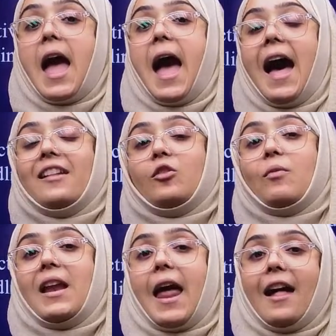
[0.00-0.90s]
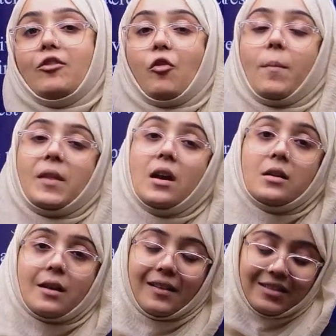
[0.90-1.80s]
as well as from
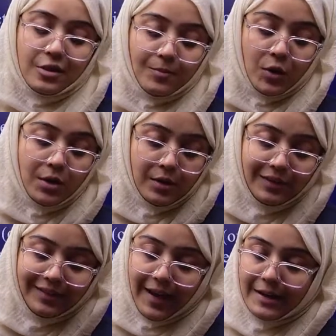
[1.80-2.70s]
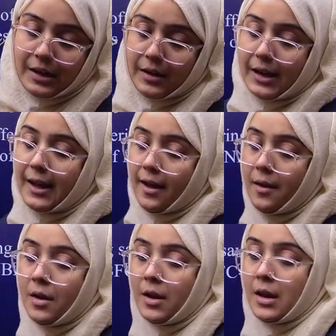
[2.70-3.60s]
the customer side. Clear?
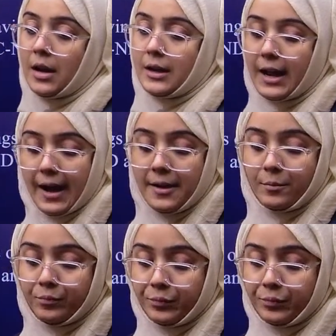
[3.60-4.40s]
Done?